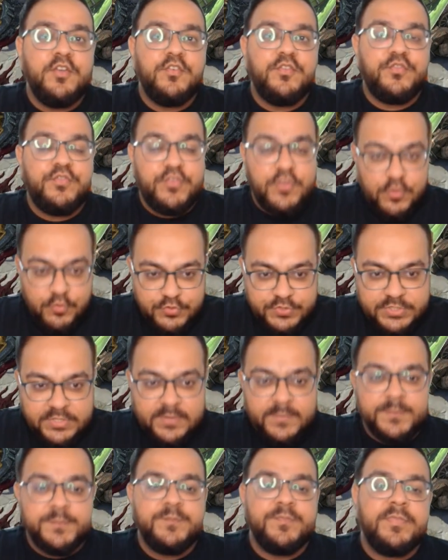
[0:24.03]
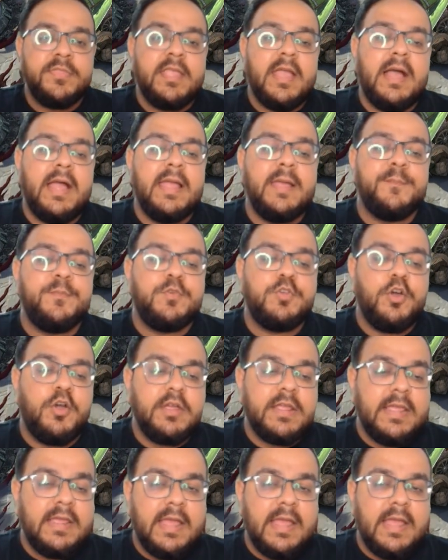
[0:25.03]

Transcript: fusion. I am talking